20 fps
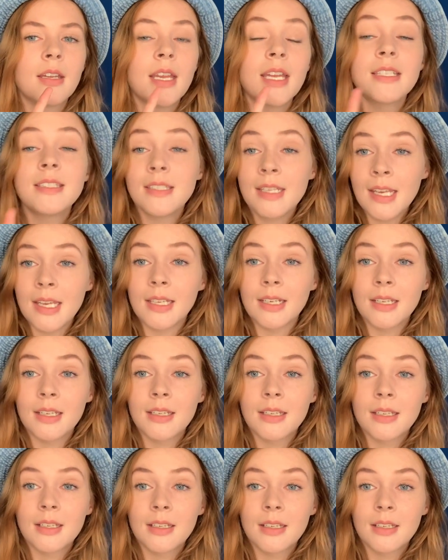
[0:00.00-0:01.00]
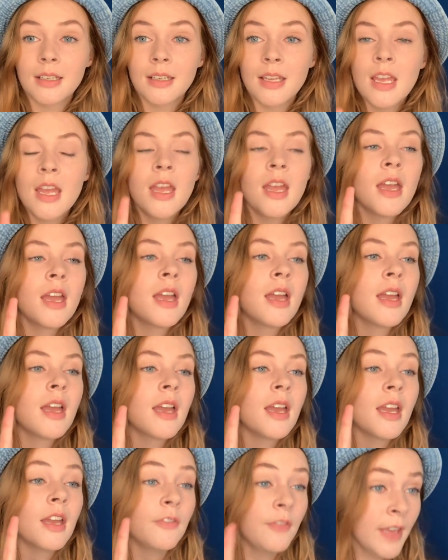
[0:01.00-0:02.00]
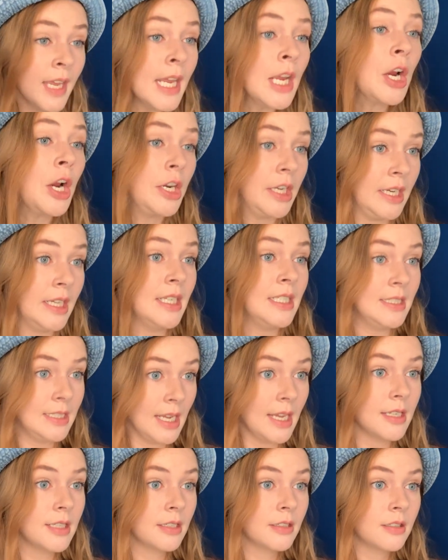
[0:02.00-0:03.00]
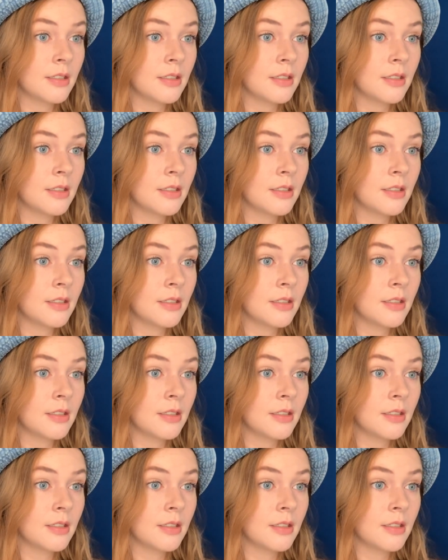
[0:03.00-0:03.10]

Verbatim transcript: it did. If he heard it, it did.